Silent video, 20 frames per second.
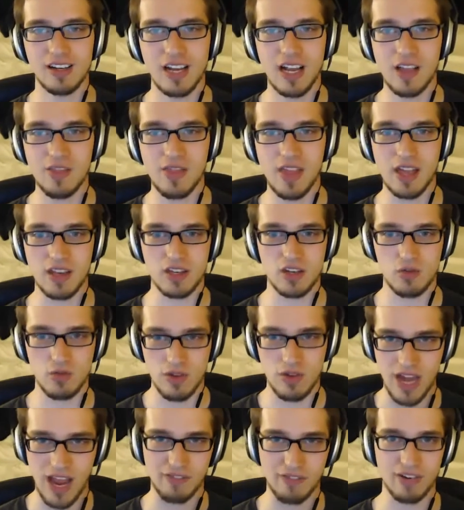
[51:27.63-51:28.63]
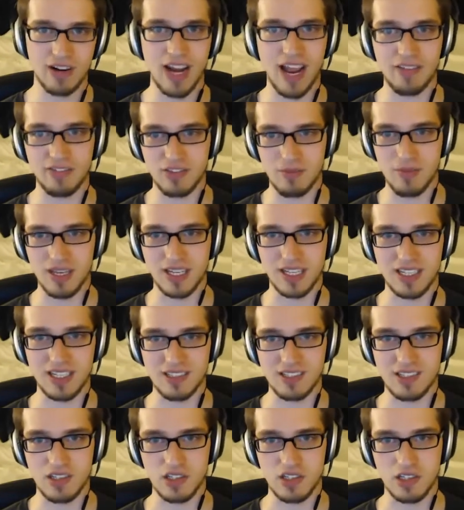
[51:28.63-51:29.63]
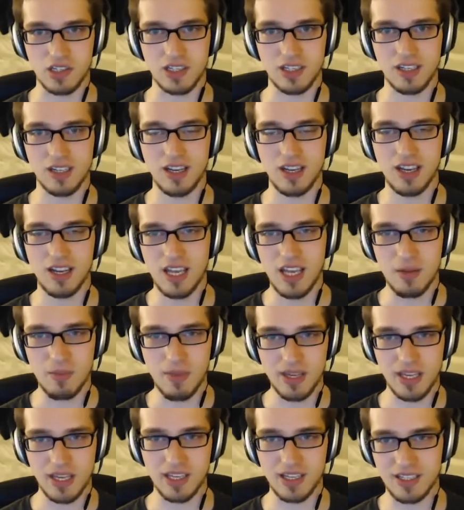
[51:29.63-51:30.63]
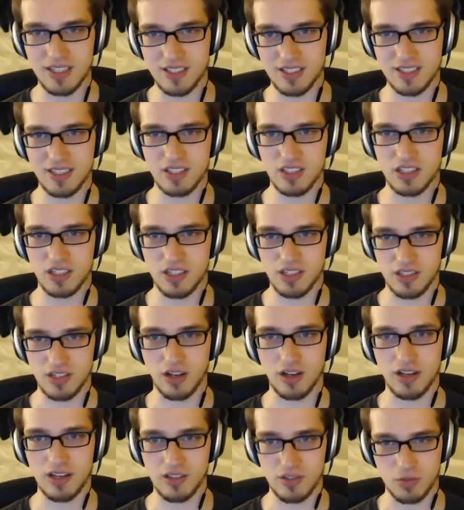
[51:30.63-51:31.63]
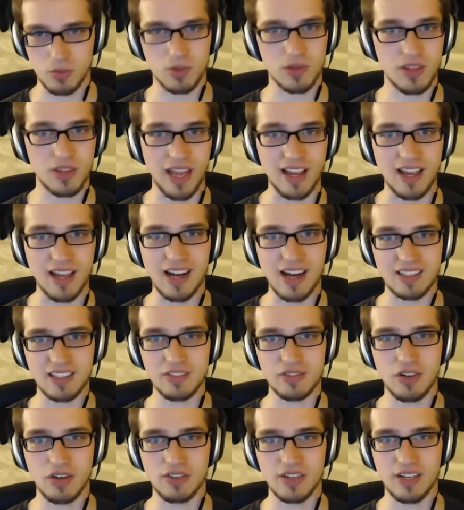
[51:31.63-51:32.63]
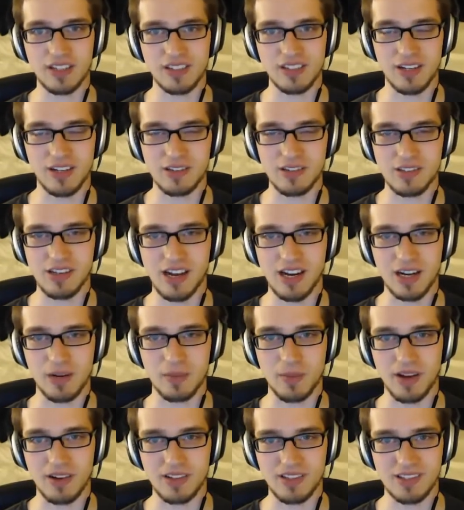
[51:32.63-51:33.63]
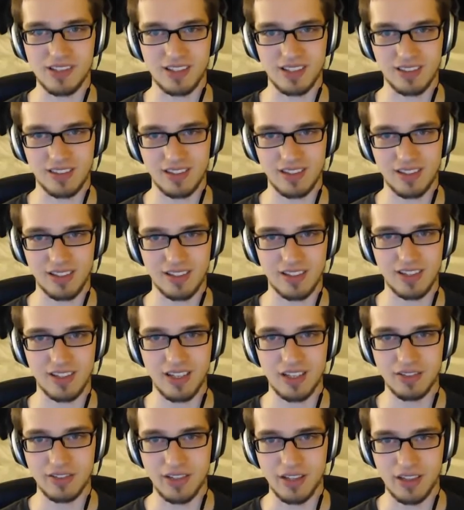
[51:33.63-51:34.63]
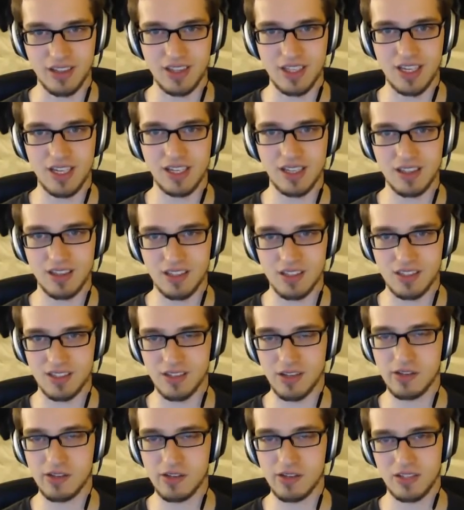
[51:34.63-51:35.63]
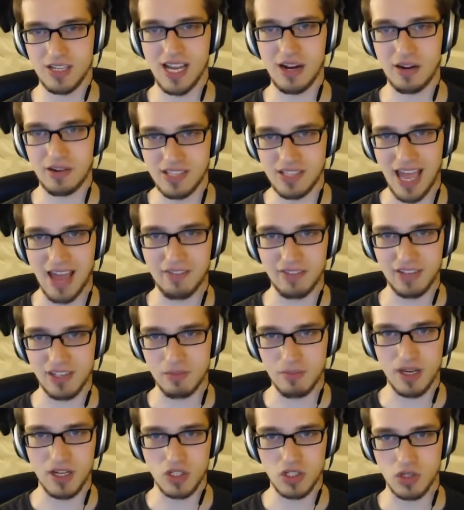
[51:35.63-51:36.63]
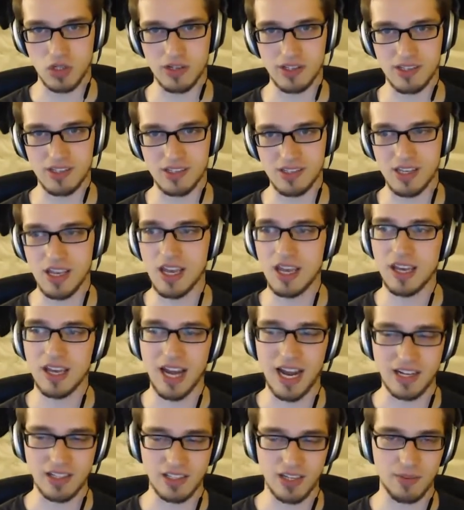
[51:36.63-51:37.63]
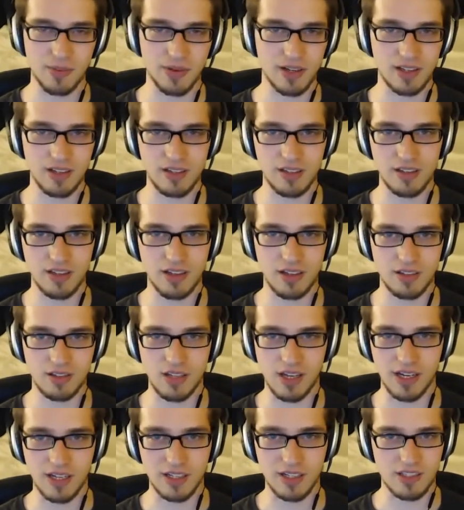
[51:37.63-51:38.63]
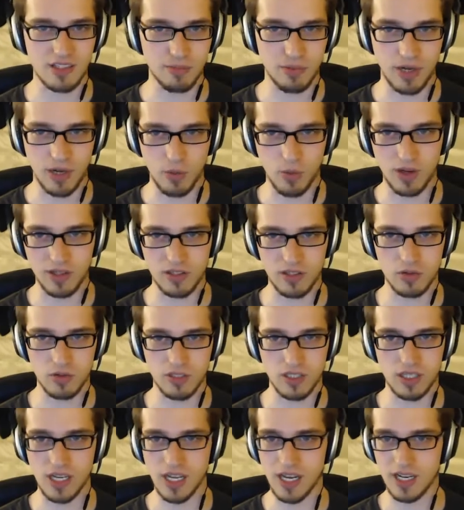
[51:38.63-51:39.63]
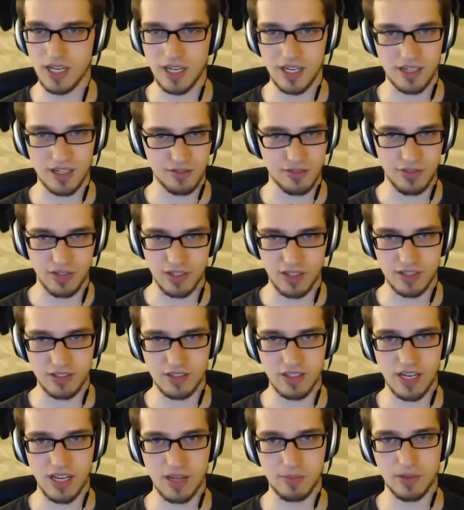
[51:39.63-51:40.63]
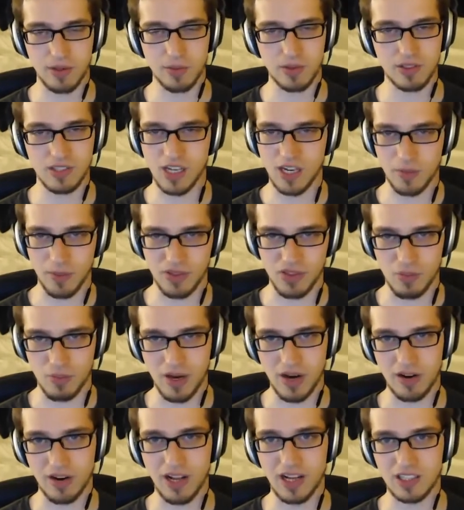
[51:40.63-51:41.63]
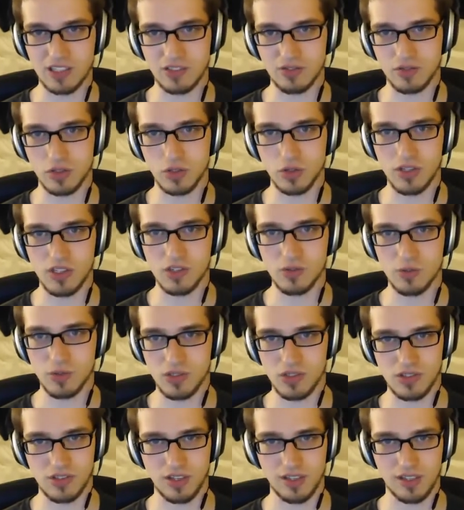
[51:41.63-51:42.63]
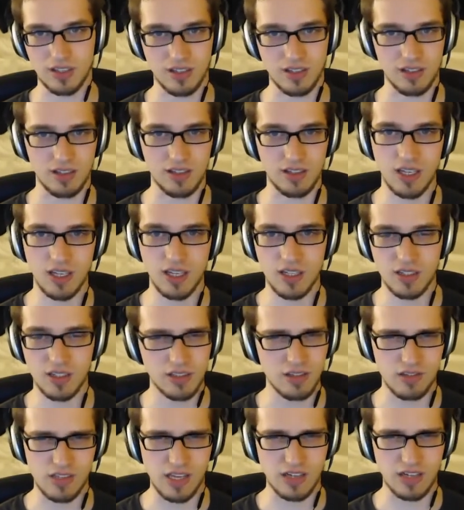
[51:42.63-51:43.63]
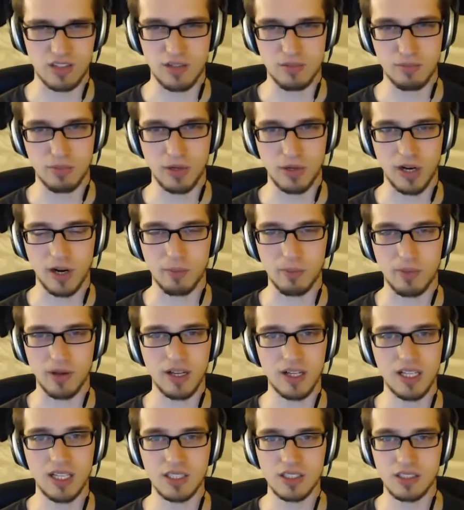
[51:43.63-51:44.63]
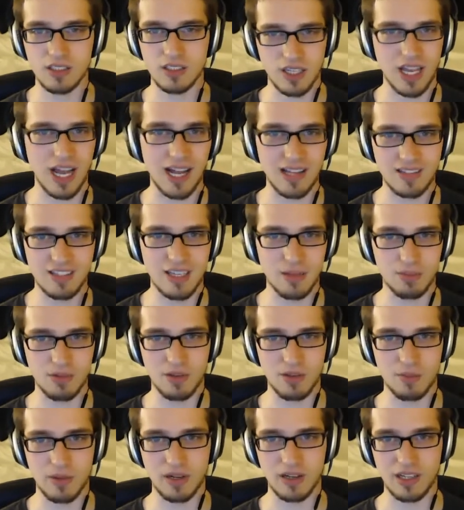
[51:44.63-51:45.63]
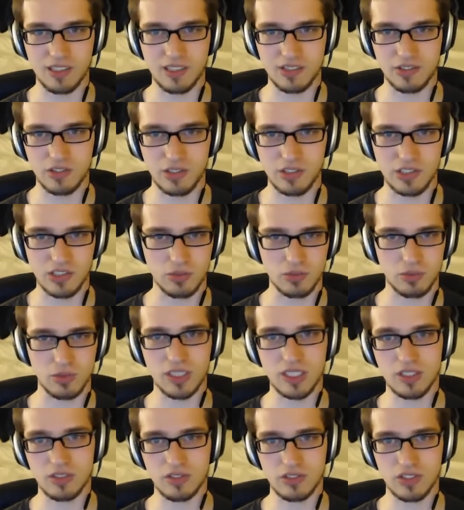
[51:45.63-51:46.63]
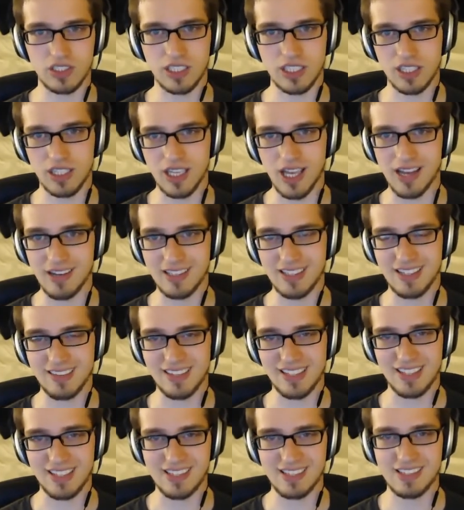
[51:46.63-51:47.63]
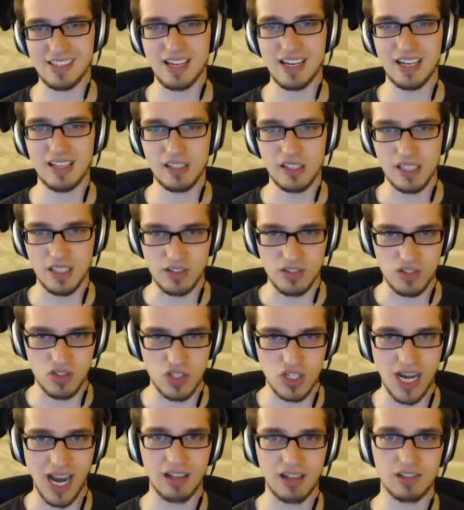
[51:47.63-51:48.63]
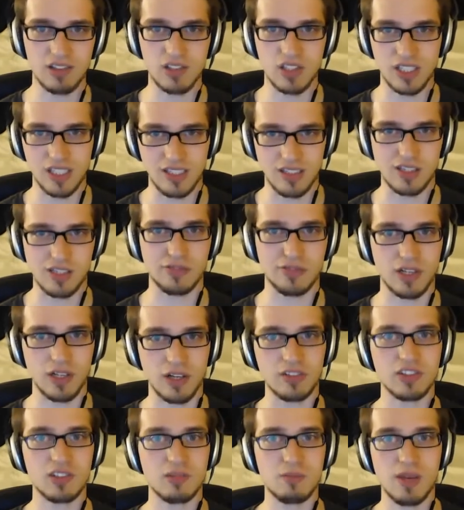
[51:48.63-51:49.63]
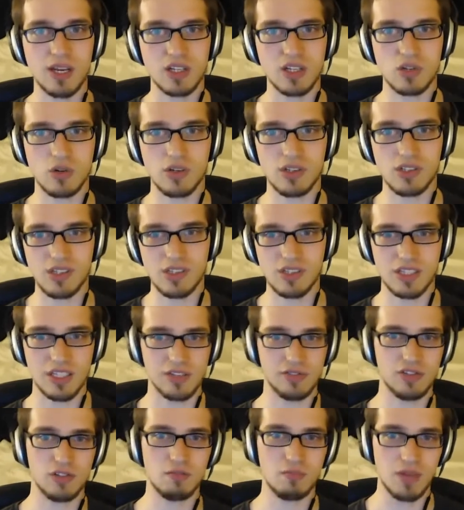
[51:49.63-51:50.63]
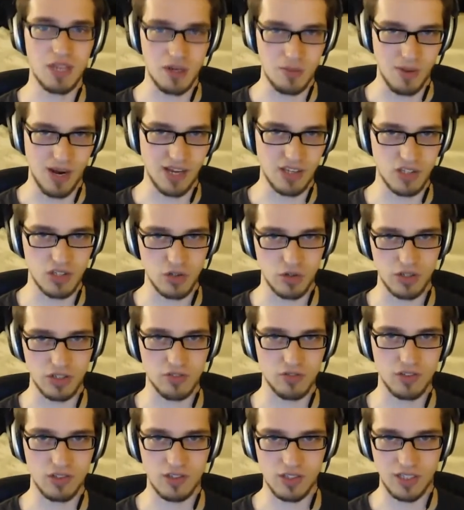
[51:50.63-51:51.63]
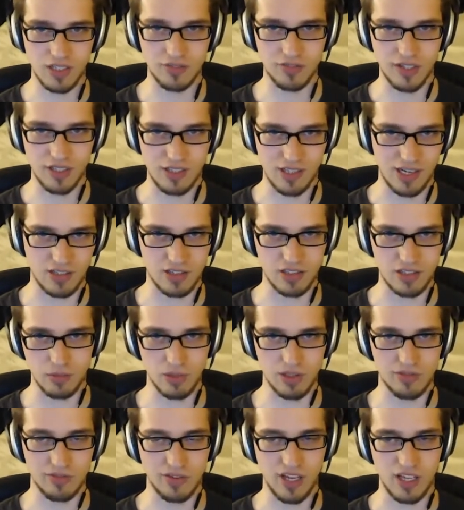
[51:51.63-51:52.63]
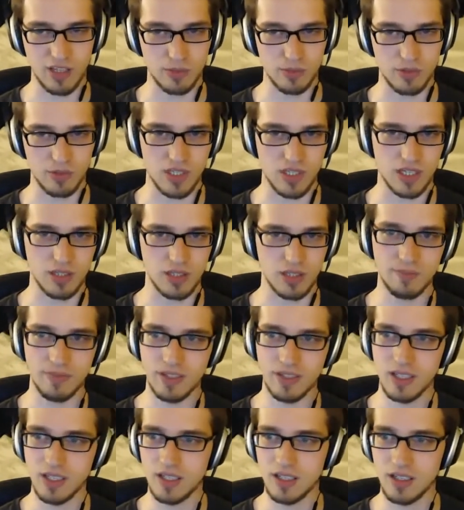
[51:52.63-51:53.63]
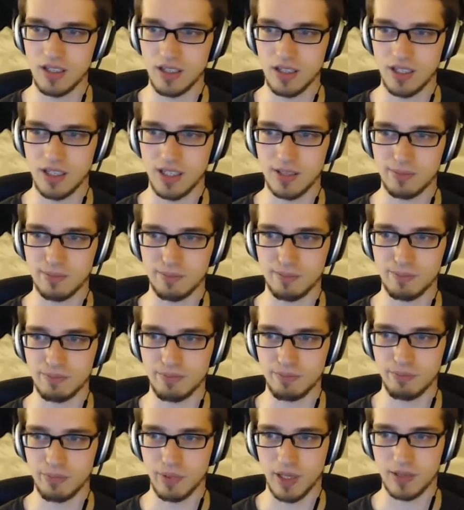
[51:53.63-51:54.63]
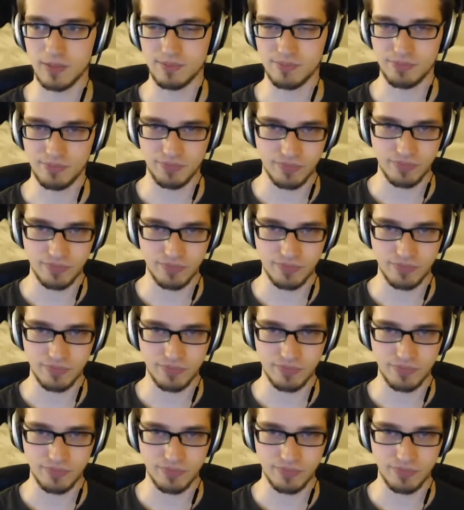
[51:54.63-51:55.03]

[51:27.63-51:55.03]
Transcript: And then you never have to make a decision. And making a decision is what that cognitive overhead that I was talking about. It's like the thing that slows you down is having to make choices. And actually, I'm going to talk at some point. I wanted to do it today, and I didn't fit it in today, but I want to talk about the paradox of choice, which is like a, I think there's actually a book, but just the concept of the paradox of choice is really interesting, and the idea that it's challenging and difficult to make choices, and then if you minimize choice for yourself, that's actually a really valuable skill. But